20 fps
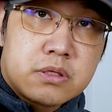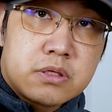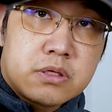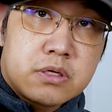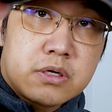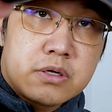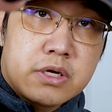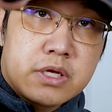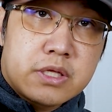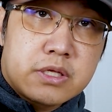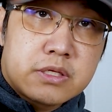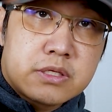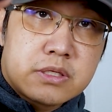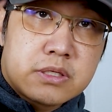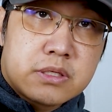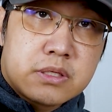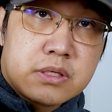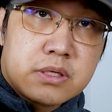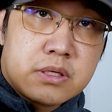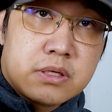
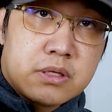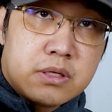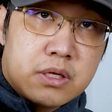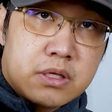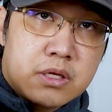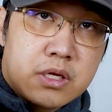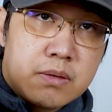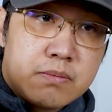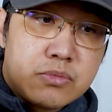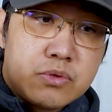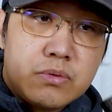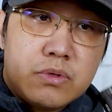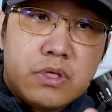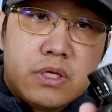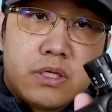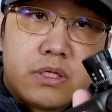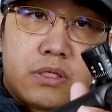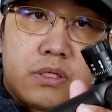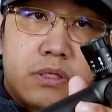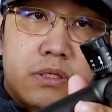turrets that comes with
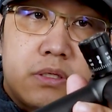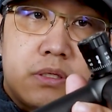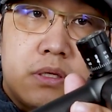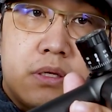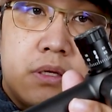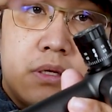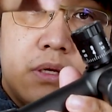this.